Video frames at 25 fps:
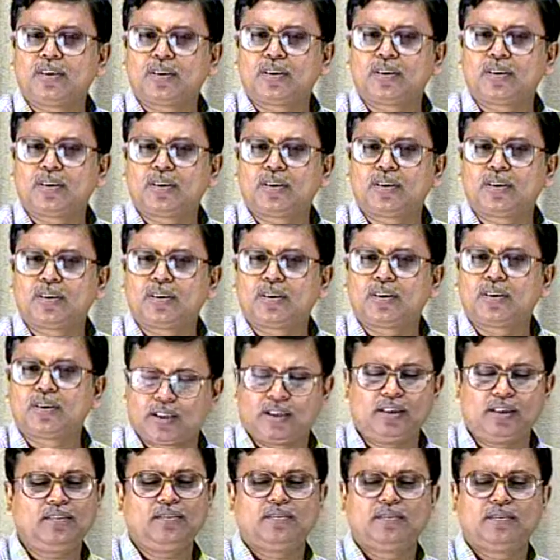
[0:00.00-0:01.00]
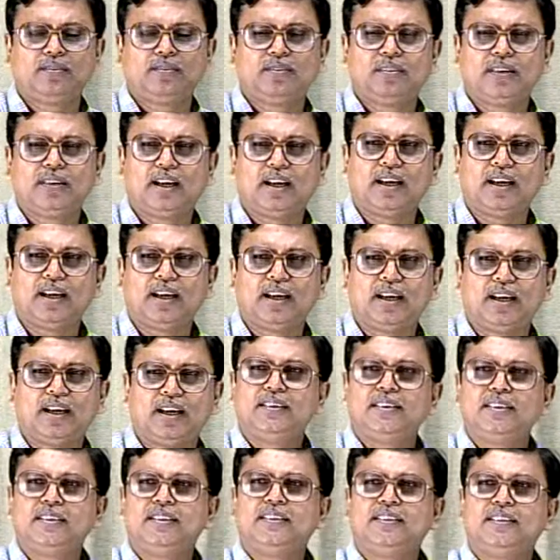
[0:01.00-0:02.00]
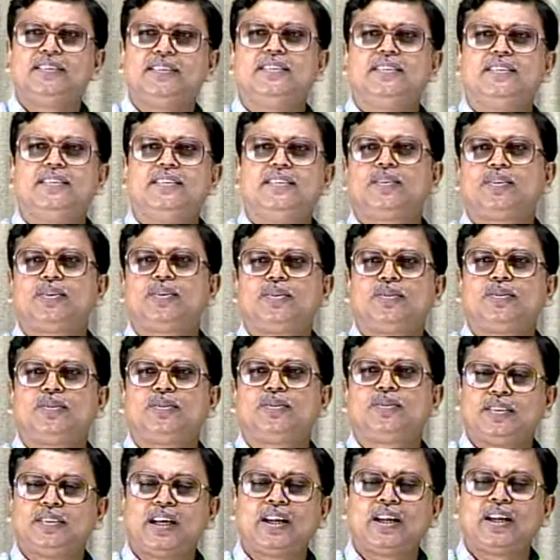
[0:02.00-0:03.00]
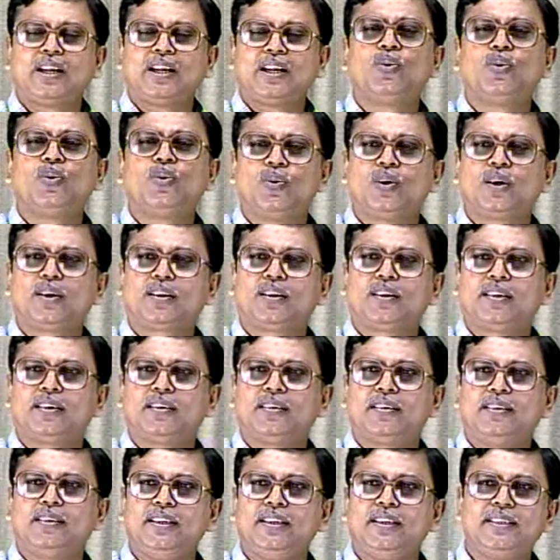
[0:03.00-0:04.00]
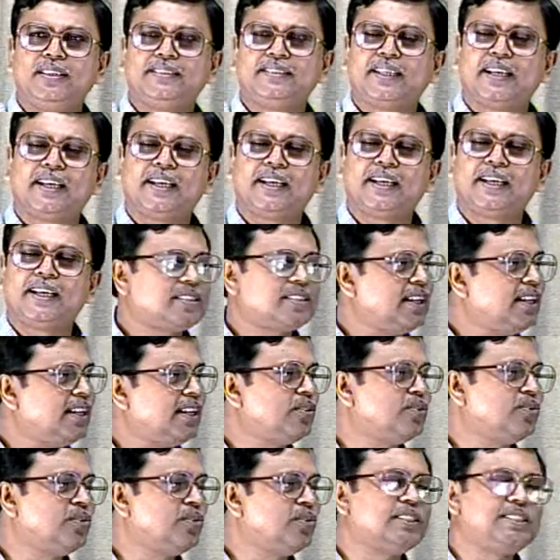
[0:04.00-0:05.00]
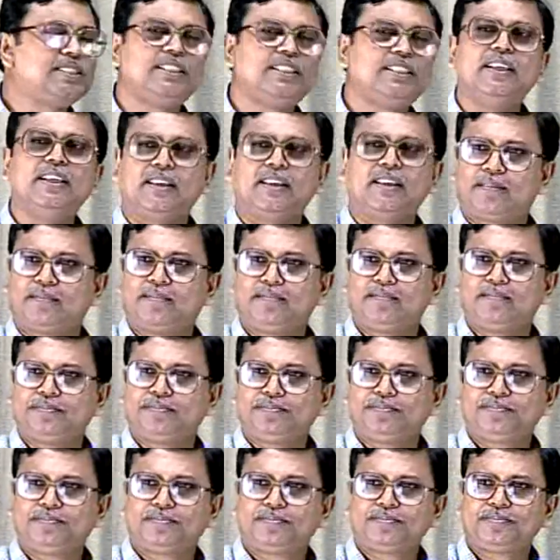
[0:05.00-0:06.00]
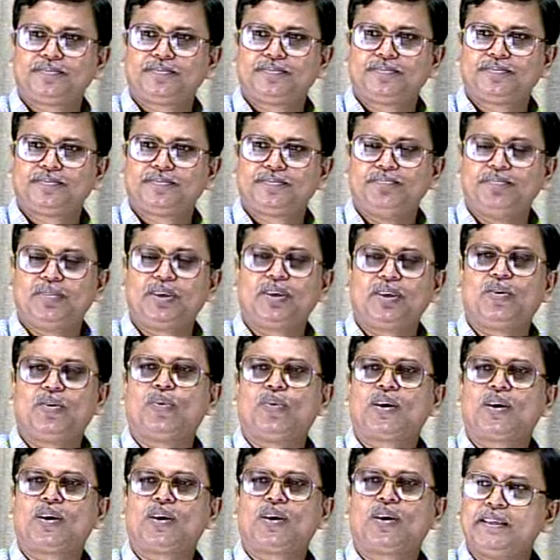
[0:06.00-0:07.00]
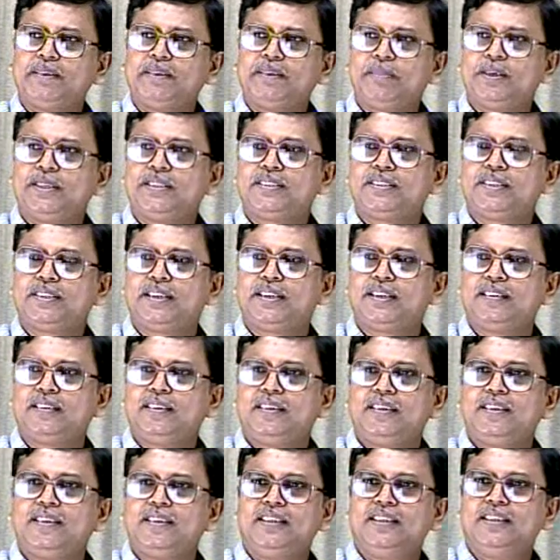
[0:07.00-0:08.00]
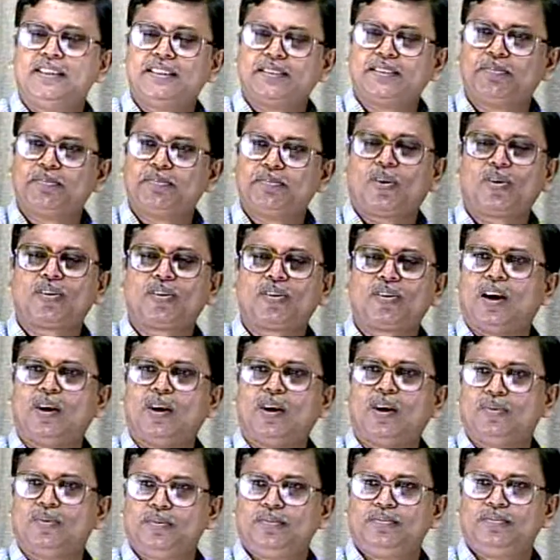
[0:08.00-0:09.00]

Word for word: cold water and that cold water is again sent through a chiller the water temperature is brought down